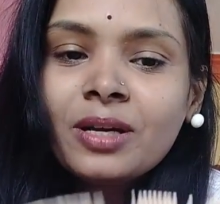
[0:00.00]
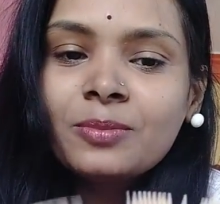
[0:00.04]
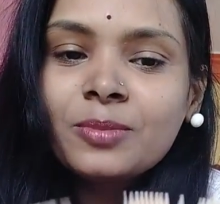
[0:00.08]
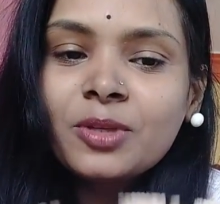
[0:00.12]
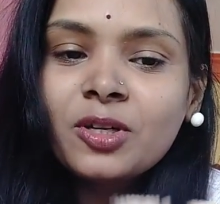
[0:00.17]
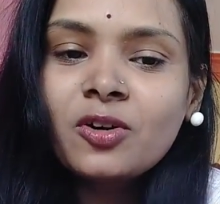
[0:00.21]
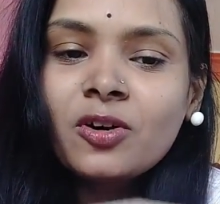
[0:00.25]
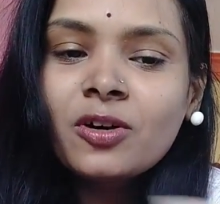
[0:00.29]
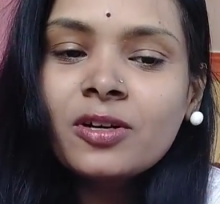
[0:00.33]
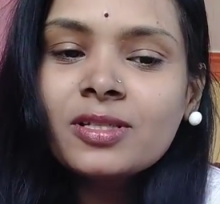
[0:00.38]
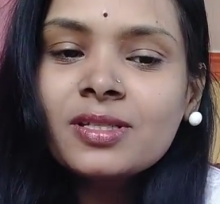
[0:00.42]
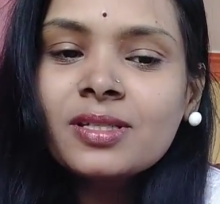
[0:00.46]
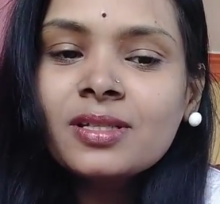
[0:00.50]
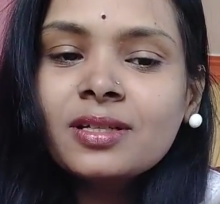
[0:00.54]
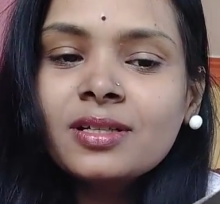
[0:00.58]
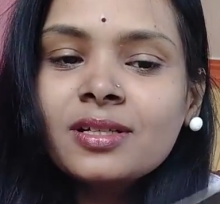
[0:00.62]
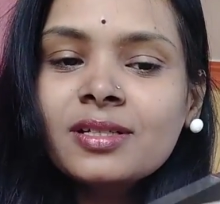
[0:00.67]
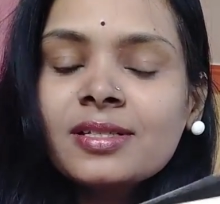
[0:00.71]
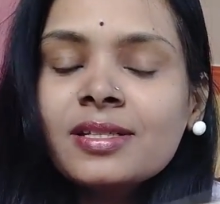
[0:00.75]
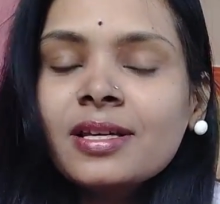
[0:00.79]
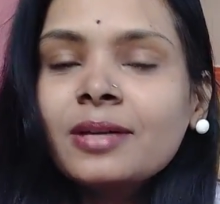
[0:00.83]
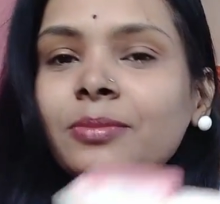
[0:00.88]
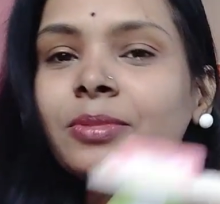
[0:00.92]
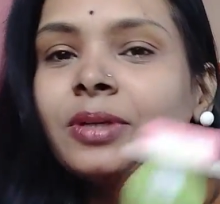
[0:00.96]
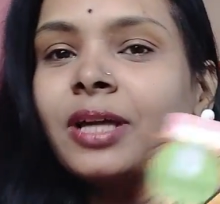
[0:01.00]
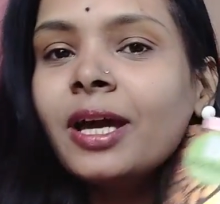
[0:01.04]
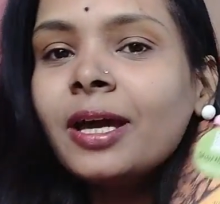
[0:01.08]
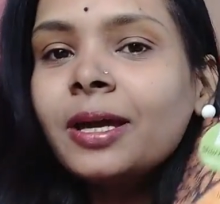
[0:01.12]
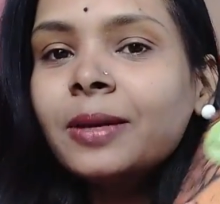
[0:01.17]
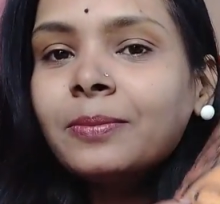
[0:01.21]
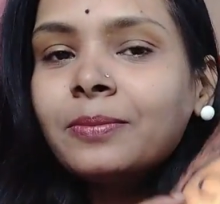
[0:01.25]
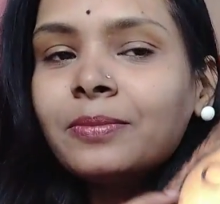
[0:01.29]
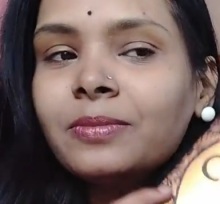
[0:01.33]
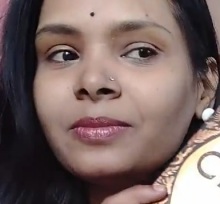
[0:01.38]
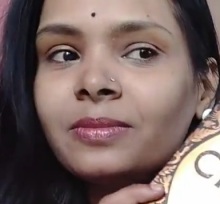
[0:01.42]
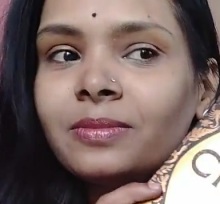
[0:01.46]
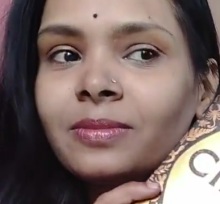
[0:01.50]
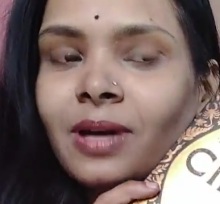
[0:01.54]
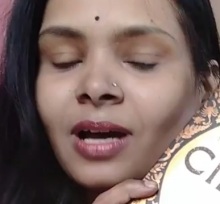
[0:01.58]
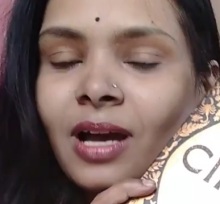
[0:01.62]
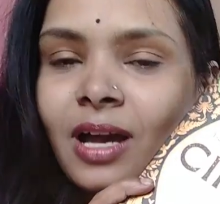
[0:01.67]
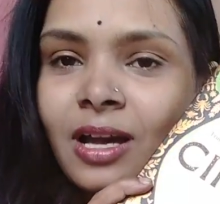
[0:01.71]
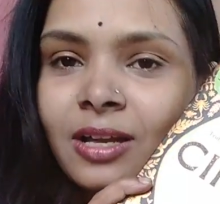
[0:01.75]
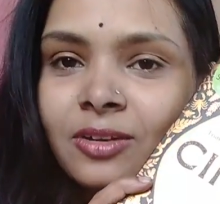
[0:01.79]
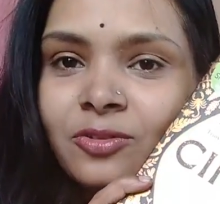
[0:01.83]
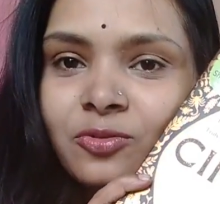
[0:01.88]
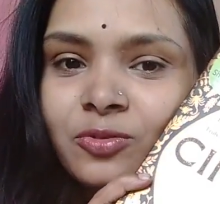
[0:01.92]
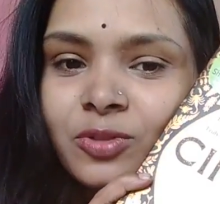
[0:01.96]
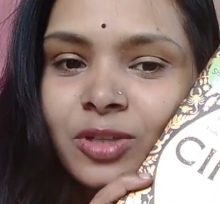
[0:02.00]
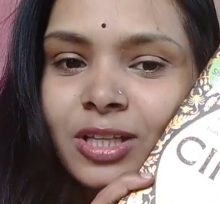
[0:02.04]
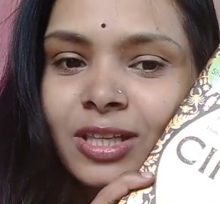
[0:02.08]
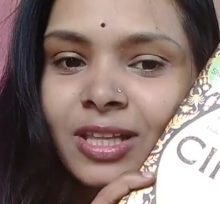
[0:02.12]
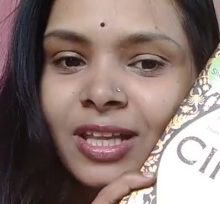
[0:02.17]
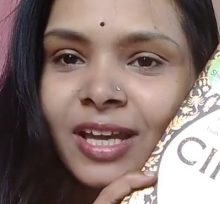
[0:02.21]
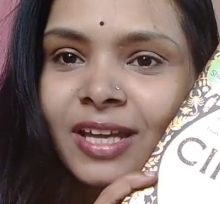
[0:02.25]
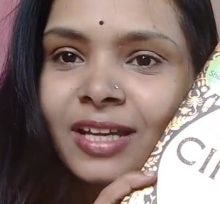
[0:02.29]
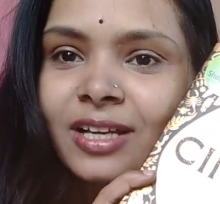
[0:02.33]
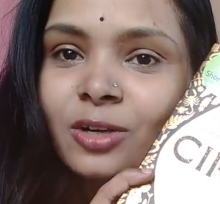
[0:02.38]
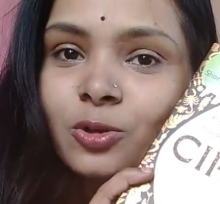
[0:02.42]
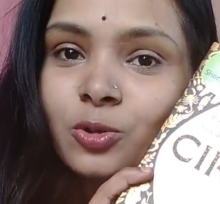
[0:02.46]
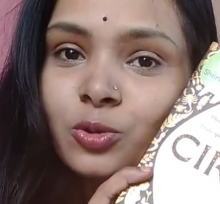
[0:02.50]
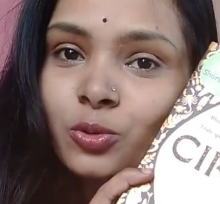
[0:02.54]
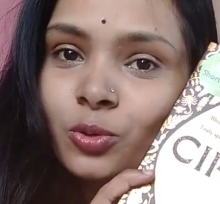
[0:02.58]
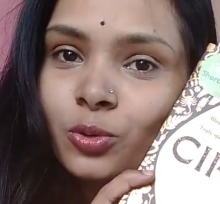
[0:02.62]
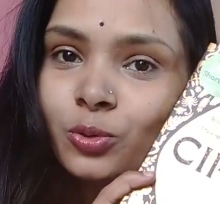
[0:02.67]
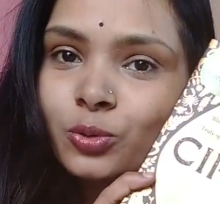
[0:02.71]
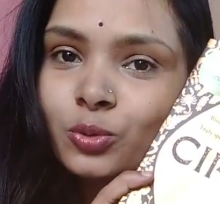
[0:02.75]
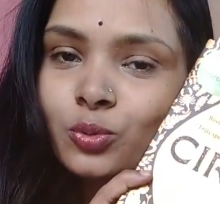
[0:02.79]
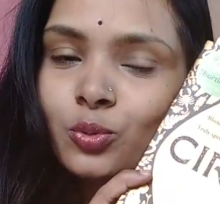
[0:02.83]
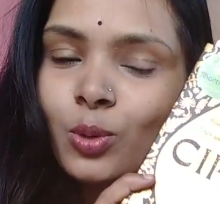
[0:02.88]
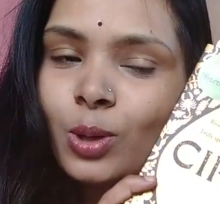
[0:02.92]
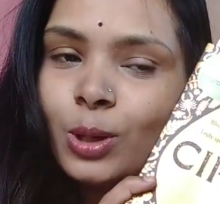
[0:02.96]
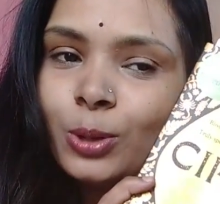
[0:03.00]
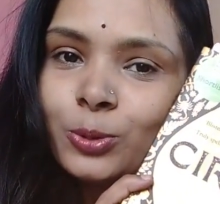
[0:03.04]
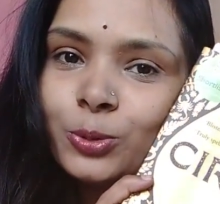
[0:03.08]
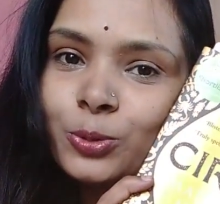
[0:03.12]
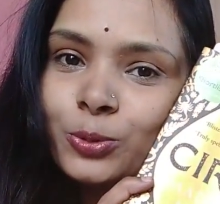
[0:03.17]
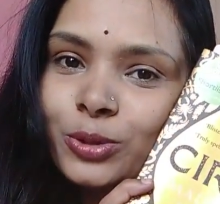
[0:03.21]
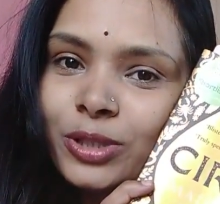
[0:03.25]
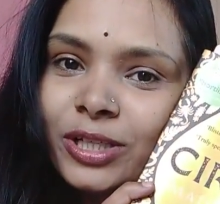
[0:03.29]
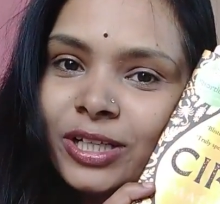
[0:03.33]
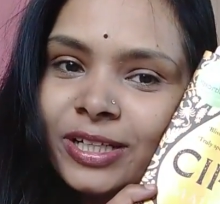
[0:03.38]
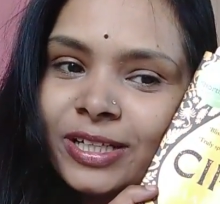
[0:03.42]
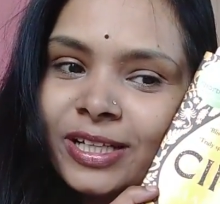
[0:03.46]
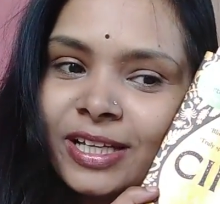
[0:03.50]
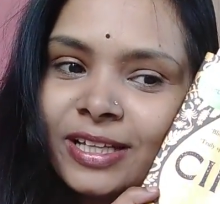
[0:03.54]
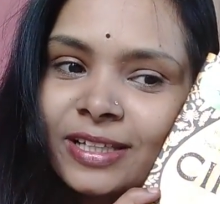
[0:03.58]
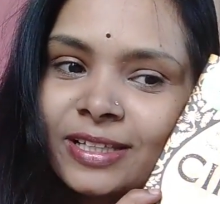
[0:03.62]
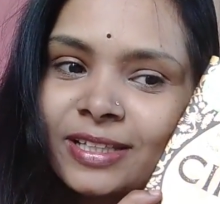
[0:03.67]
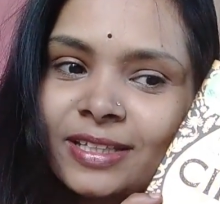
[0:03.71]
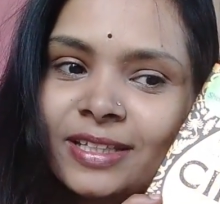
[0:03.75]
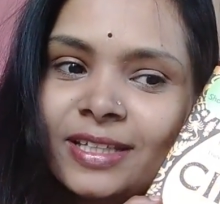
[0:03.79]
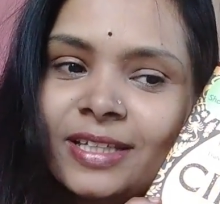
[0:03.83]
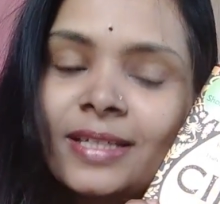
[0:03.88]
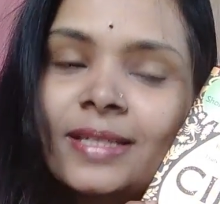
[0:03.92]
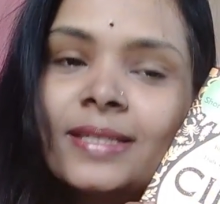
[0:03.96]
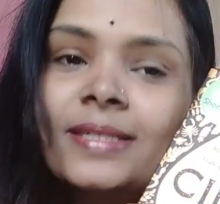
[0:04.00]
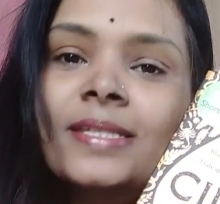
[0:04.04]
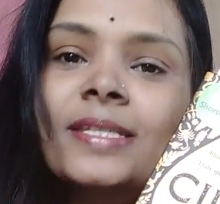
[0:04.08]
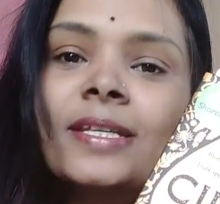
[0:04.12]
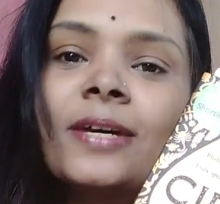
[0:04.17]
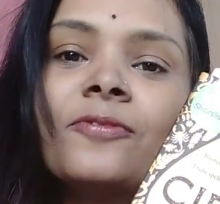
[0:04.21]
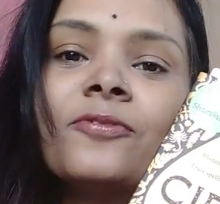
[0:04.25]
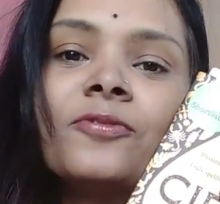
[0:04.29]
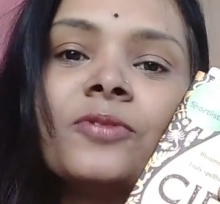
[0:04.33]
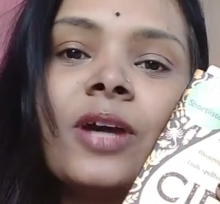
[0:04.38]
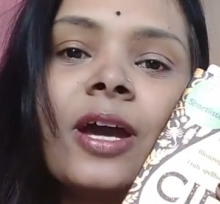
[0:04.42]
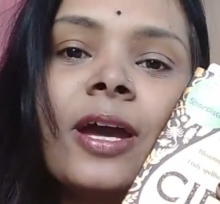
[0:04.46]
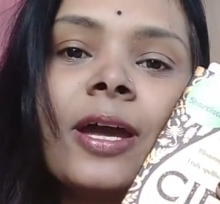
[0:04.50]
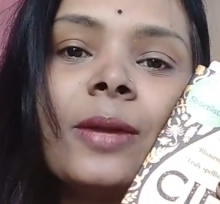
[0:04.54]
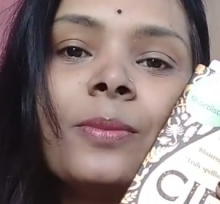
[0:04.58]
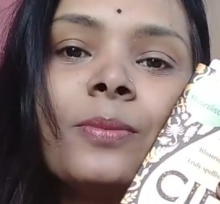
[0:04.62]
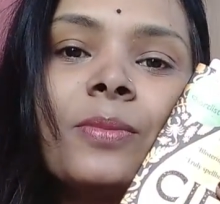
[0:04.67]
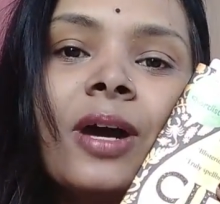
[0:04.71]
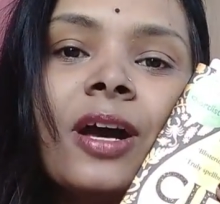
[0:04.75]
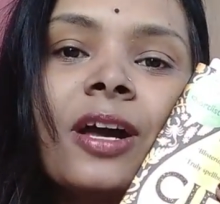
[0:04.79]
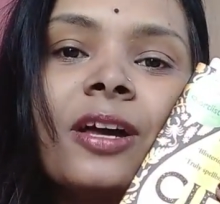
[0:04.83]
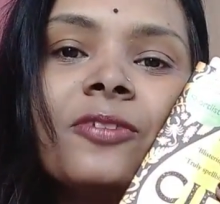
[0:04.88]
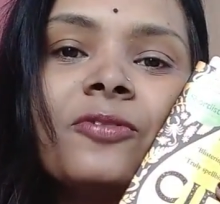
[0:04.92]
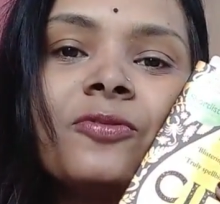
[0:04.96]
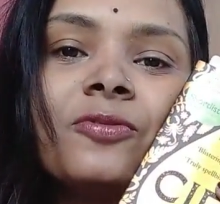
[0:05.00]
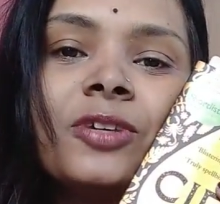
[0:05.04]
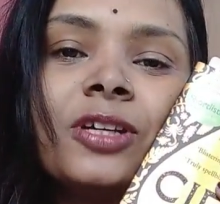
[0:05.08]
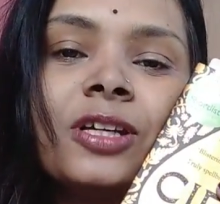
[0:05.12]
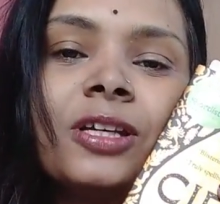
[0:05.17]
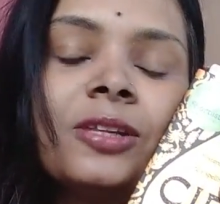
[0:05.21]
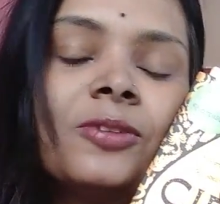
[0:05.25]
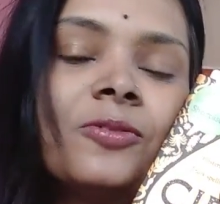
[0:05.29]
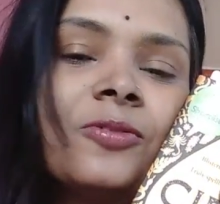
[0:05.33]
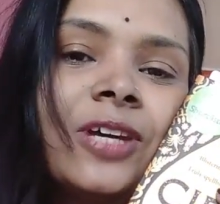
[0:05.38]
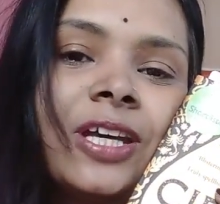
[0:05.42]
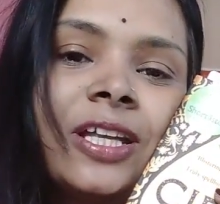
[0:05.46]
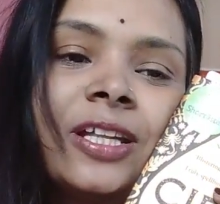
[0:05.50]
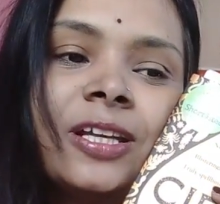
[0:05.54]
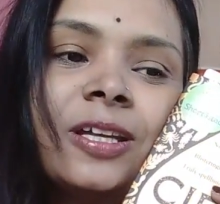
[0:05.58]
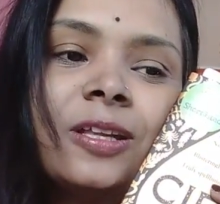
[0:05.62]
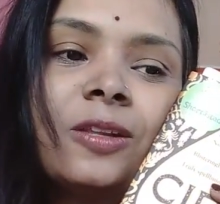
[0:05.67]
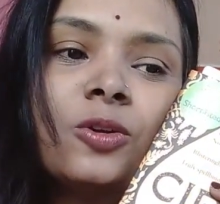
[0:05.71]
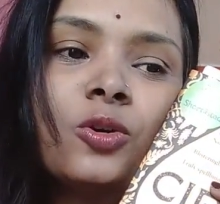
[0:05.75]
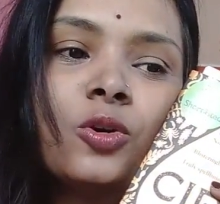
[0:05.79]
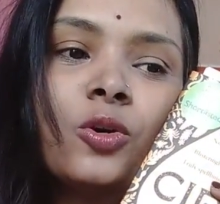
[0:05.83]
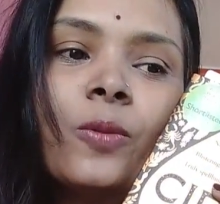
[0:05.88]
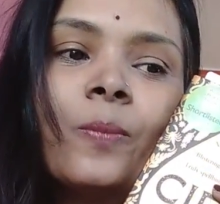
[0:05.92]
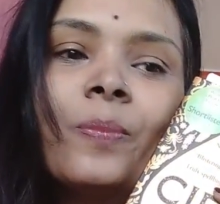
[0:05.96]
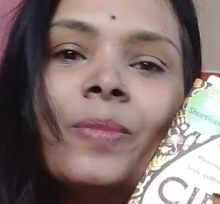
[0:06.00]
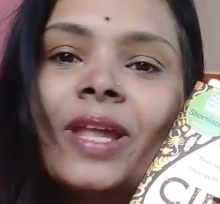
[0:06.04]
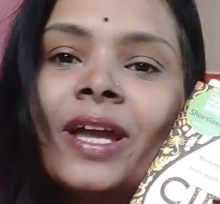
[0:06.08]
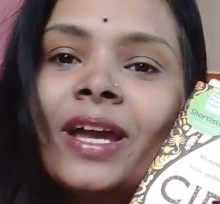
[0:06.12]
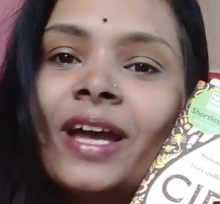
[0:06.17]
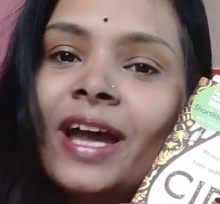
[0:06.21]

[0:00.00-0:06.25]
because sometimes I feel like I don't want to read anything, sometimes I feel very low,